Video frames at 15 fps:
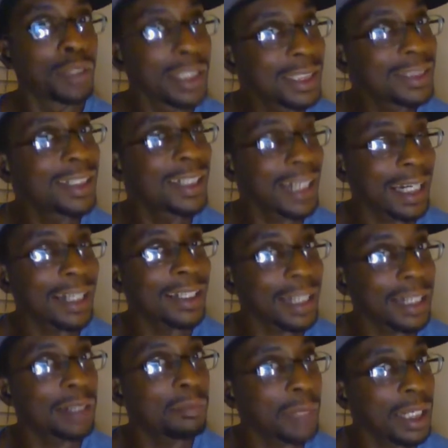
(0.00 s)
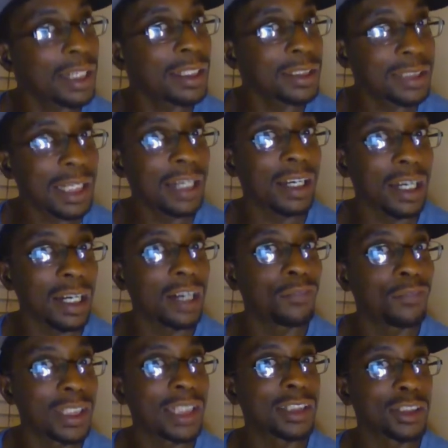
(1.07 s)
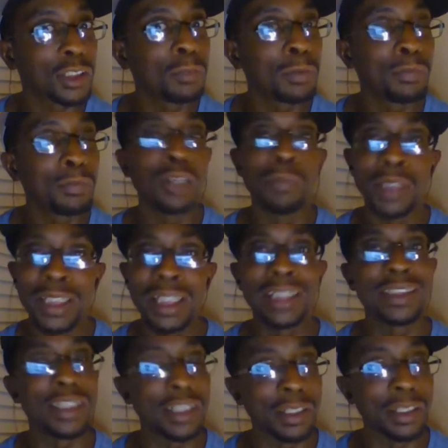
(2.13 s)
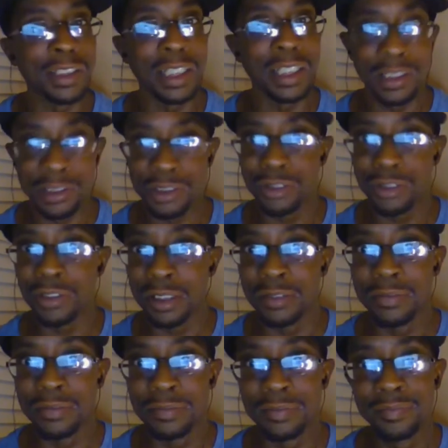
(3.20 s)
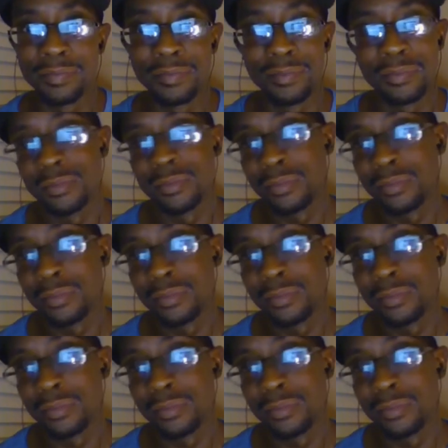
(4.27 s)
Brees got a lot of mileage out of that Super Bowl because of Hurricane Katrina.